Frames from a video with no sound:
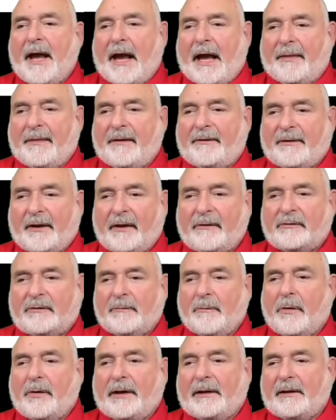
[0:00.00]
and the
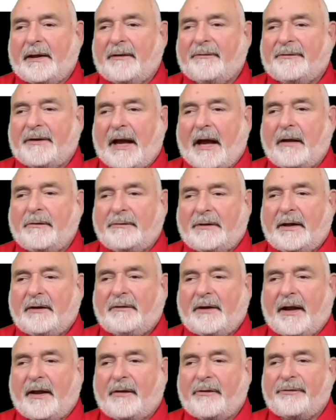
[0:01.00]
testimony left out
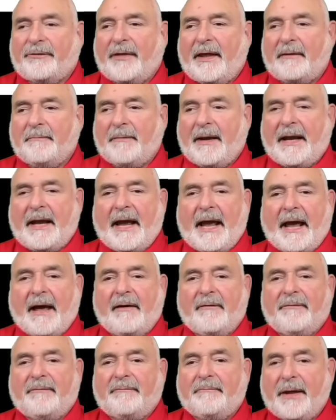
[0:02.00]
details that may have